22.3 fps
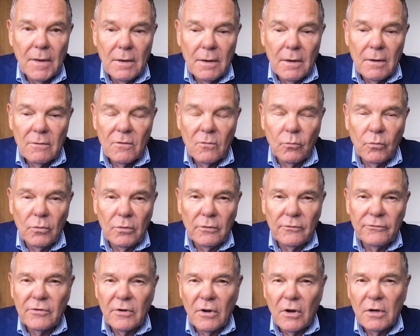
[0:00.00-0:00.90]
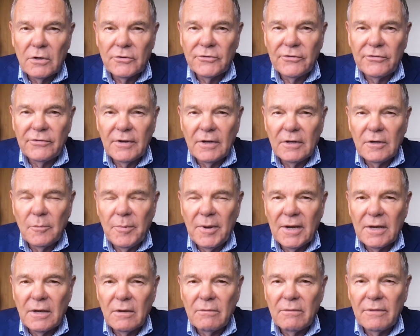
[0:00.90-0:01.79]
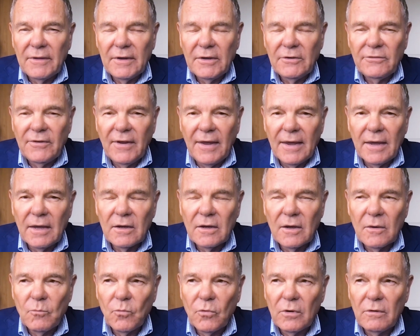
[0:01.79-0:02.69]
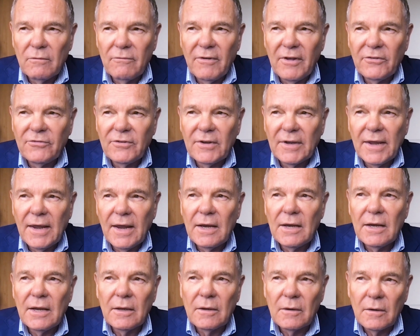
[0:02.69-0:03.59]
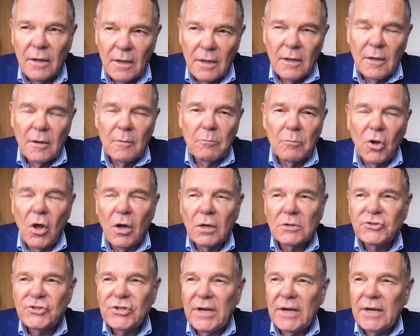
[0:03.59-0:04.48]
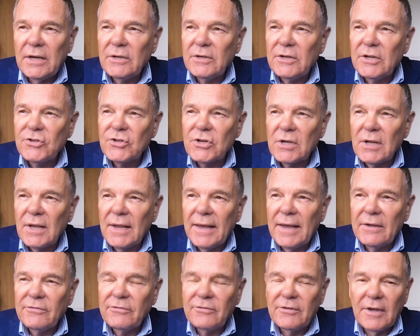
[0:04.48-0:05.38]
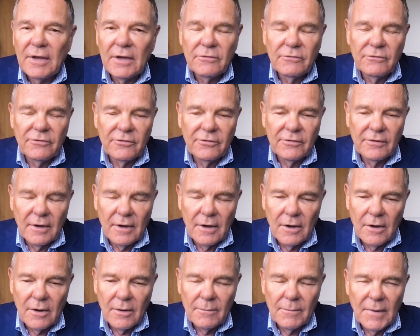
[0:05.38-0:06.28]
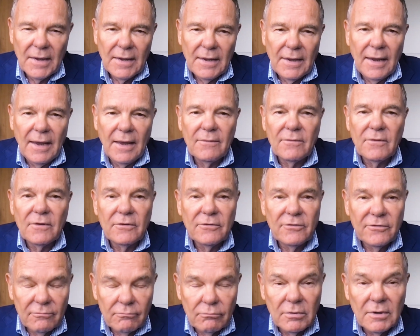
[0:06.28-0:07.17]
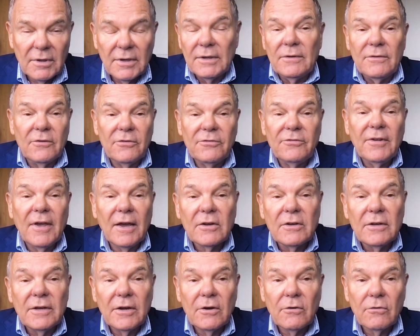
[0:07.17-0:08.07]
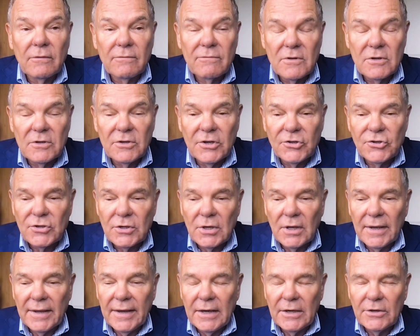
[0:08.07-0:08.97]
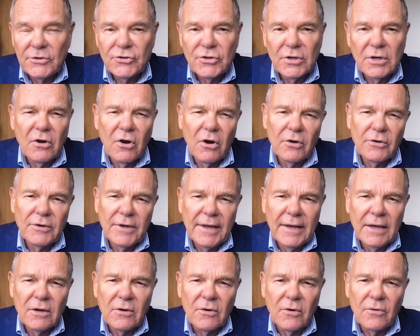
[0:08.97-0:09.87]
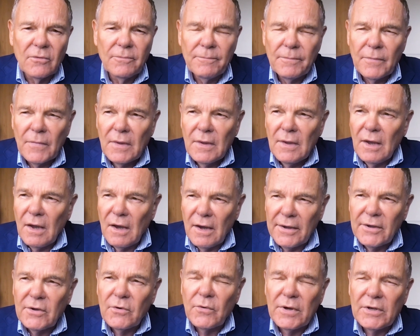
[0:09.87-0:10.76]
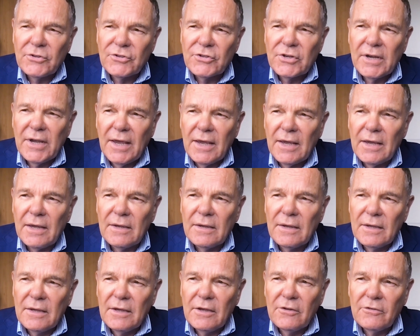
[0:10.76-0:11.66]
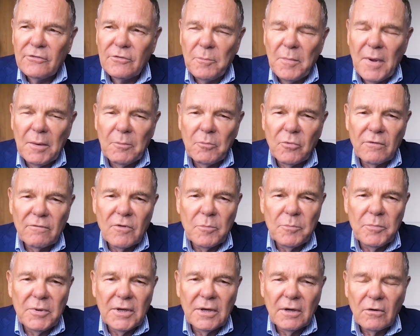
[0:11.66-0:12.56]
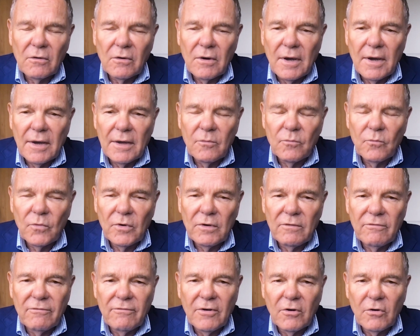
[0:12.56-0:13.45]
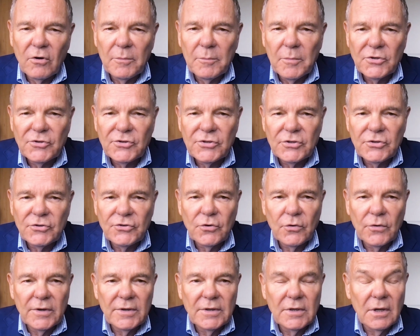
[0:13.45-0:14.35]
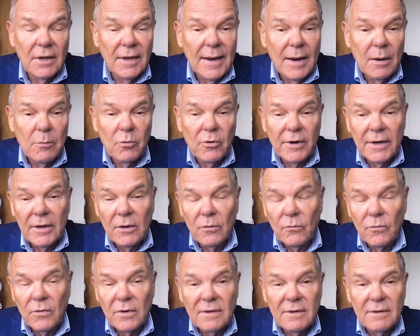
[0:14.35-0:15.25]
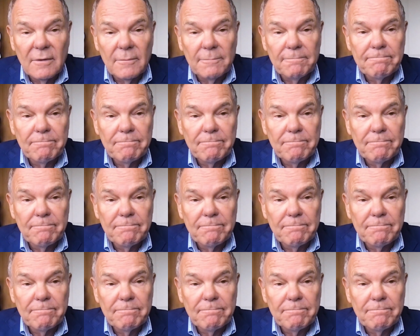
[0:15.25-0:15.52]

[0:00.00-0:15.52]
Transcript: world's largest independent think tank, and we're investigating blockchain, digital assets, and this really the second era of the digital age. And Cardano, IOHK, is a member of the BRI, and we've very much enjoyed collaborating with them.